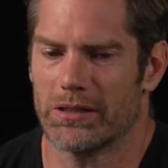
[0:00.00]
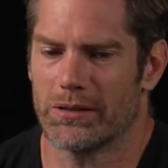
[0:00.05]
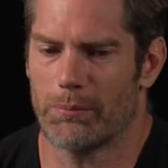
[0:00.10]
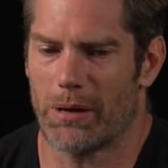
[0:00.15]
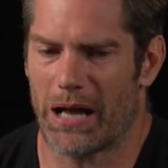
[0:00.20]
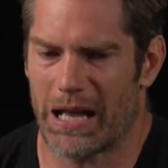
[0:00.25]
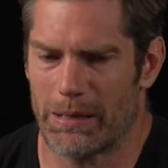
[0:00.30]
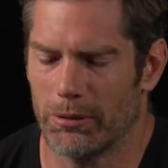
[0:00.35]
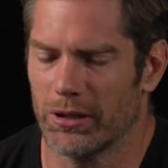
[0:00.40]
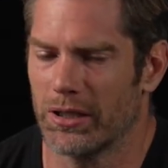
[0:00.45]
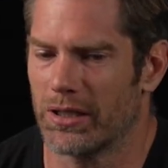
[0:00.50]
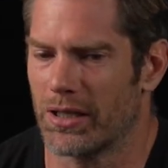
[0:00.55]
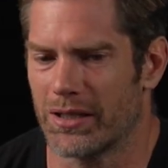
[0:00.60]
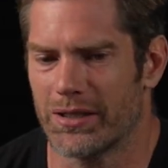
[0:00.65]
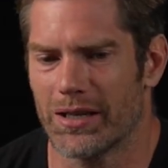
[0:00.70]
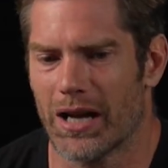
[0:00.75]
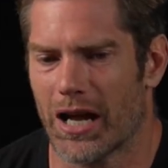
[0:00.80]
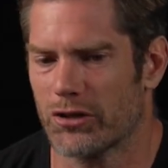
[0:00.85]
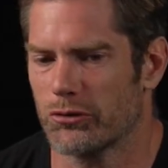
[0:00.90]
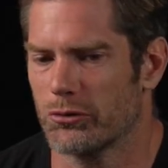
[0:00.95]
in the Bible and in
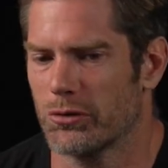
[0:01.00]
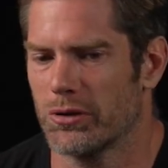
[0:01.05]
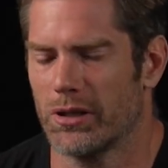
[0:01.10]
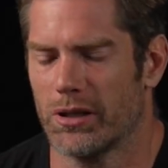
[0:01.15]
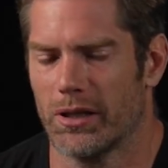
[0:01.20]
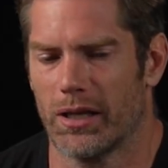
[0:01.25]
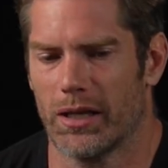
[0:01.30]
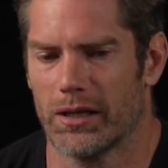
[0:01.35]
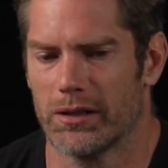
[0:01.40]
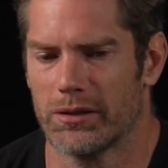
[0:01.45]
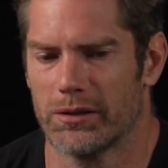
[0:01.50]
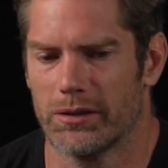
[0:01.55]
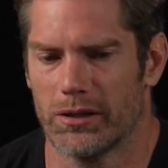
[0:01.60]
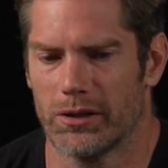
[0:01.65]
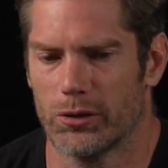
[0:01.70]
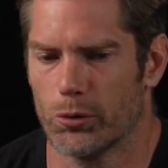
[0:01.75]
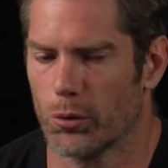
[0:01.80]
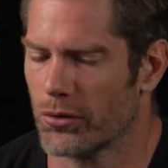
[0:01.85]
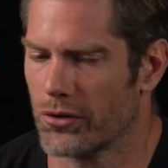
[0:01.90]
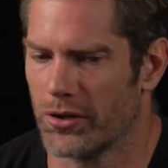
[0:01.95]
doctrine and
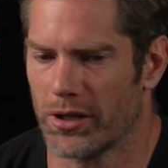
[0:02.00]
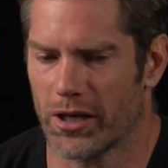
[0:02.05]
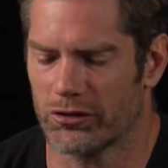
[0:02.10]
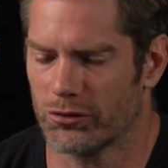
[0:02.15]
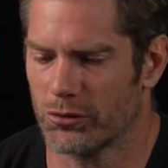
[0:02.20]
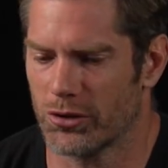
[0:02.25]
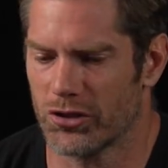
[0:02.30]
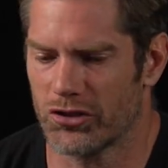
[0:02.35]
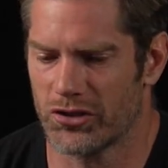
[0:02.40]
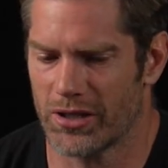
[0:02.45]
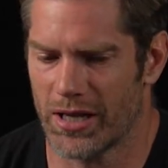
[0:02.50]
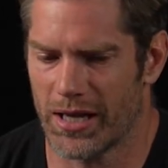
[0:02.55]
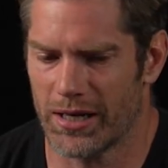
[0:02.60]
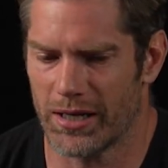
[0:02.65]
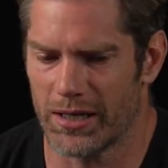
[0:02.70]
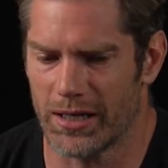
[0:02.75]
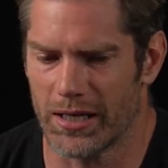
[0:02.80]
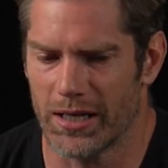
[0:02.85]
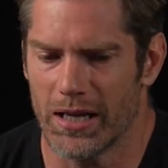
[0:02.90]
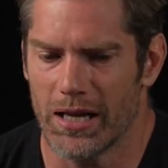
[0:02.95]
in Orthodox
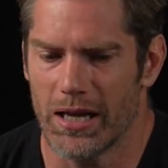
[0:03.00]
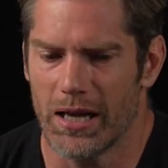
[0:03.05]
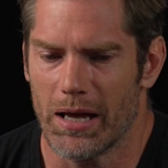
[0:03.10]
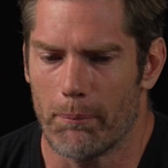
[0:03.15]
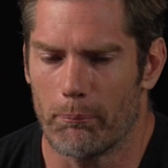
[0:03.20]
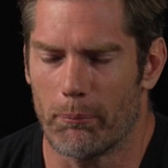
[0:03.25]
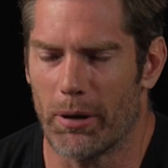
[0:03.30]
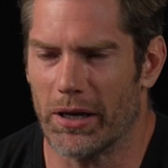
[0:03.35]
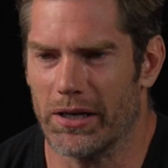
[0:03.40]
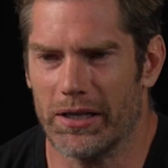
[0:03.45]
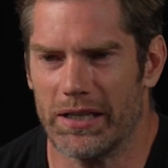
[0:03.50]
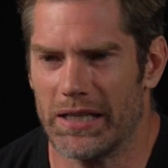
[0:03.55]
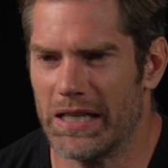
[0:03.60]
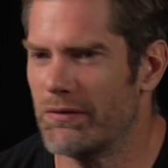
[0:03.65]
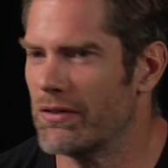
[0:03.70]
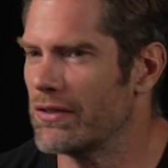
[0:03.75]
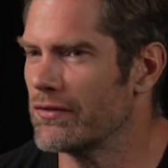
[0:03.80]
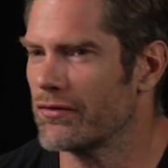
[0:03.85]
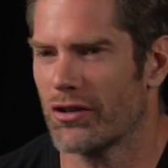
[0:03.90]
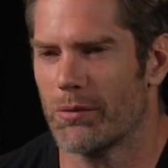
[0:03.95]
Christianity. But
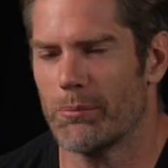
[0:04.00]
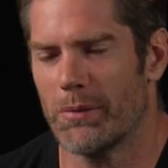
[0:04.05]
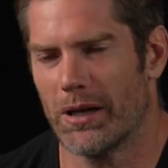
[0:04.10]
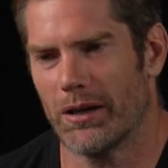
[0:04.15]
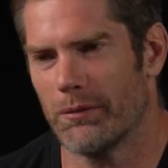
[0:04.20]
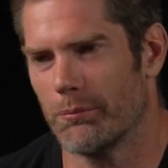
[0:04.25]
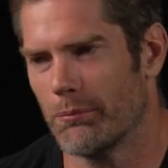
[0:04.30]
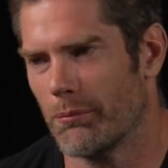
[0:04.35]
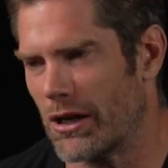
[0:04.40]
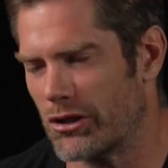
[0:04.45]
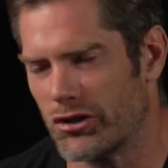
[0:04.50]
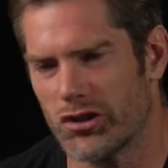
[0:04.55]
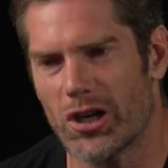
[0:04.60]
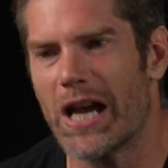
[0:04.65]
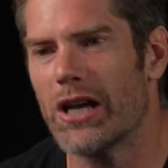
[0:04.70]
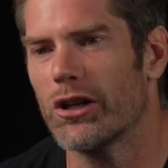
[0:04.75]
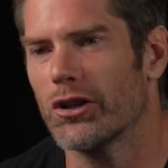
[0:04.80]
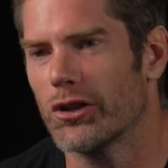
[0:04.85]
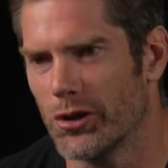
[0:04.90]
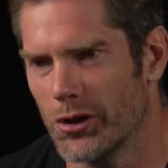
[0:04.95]
even from my
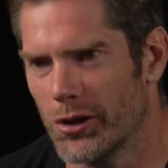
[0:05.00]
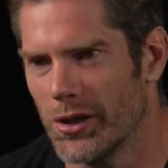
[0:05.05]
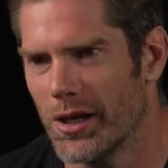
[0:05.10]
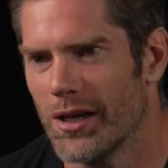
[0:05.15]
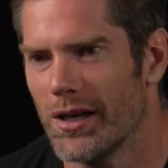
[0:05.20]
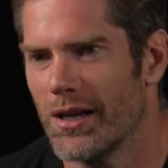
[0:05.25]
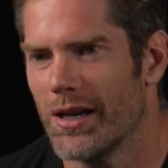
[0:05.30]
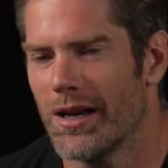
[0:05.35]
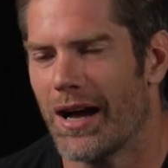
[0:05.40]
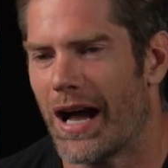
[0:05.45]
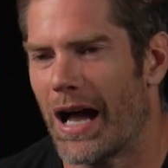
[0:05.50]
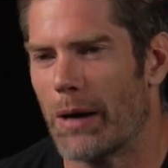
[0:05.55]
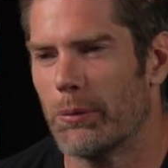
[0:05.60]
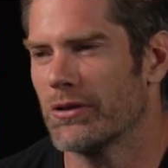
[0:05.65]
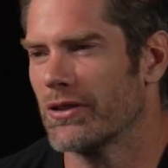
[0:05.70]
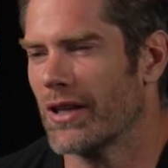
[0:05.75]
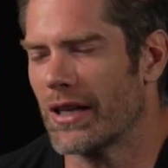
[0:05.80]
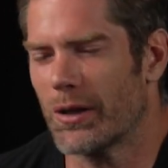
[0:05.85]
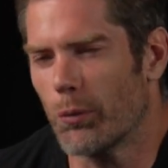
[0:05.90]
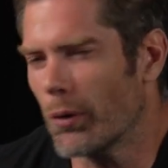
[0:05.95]
childhood, I
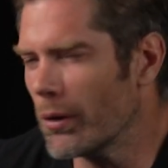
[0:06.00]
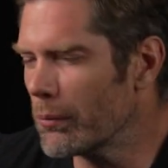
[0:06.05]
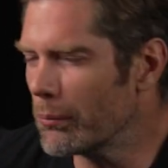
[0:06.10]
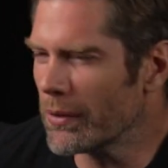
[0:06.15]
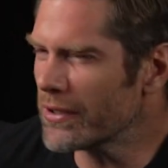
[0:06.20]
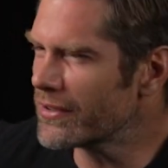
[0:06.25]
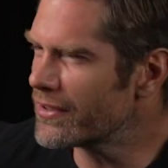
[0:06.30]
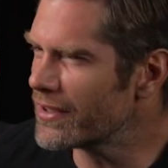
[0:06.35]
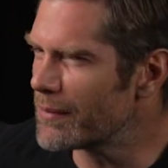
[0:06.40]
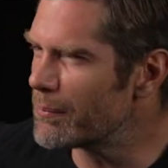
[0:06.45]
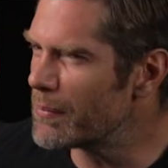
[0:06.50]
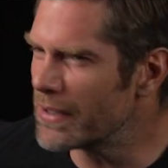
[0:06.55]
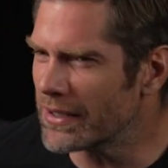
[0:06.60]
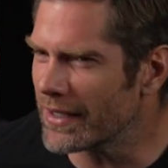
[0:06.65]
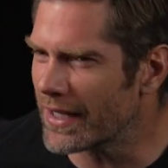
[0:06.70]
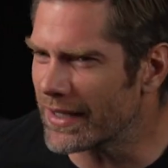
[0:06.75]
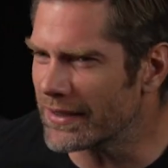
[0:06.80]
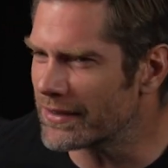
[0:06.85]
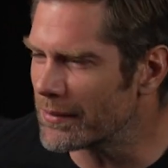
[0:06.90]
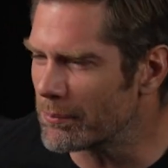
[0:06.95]
was like, what must it have been
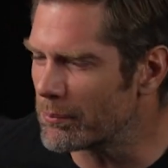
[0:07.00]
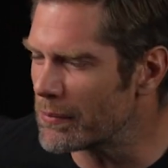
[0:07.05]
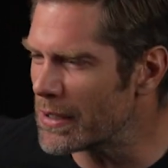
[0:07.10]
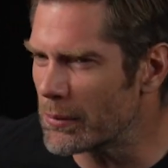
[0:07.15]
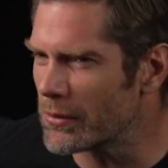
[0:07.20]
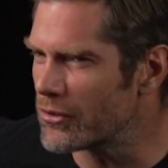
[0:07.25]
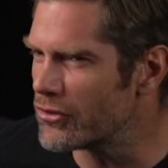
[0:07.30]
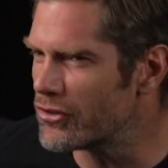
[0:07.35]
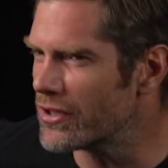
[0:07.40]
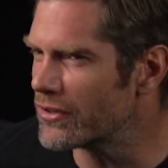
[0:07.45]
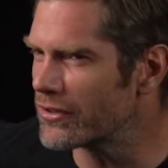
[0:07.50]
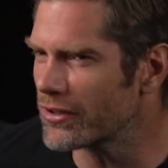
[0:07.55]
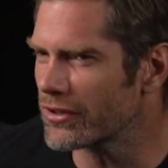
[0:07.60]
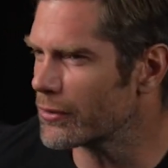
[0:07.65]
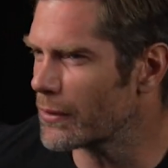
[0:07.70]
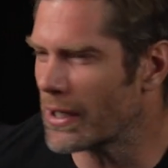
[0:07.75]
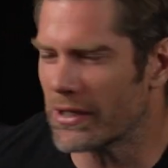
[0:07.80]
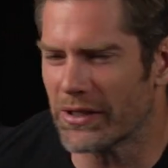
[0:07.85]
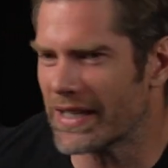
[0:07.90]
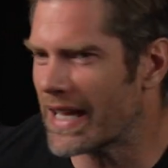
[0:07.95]
like to be with Jesus
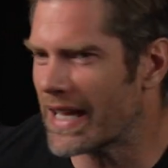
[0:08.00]
around a